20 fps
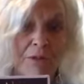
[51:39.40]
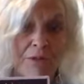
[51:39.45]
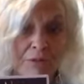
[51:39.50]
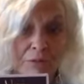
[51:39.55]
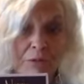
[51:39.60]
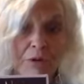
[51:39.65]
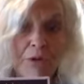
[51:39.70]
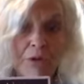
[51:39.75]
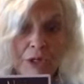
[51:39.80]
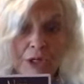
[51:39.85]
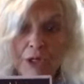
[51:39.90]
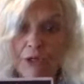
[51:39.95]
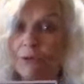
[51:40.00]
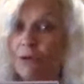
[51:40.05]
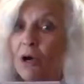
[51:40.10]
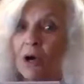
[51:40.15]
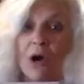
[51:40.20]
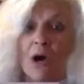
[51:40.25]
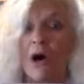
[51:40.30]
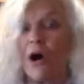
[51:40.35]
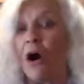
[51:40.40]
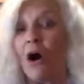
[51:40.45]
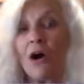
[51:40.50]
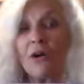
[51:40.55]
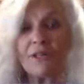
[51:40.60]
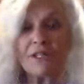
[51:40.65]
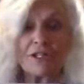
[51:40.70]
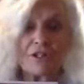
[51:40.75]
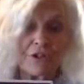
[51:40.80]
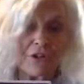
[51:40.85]
through you.
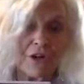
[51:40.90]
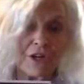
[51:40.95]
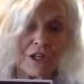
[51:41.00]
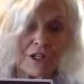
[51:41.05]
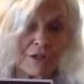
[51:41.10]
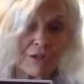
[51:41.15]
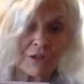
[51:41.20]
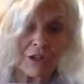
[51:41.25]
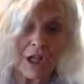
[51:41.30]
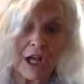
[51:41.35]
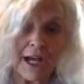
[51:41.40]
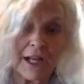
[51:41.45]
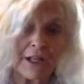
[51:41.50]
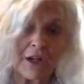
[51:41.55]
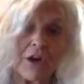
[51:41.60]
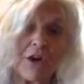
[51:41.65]
All these cards are aligned.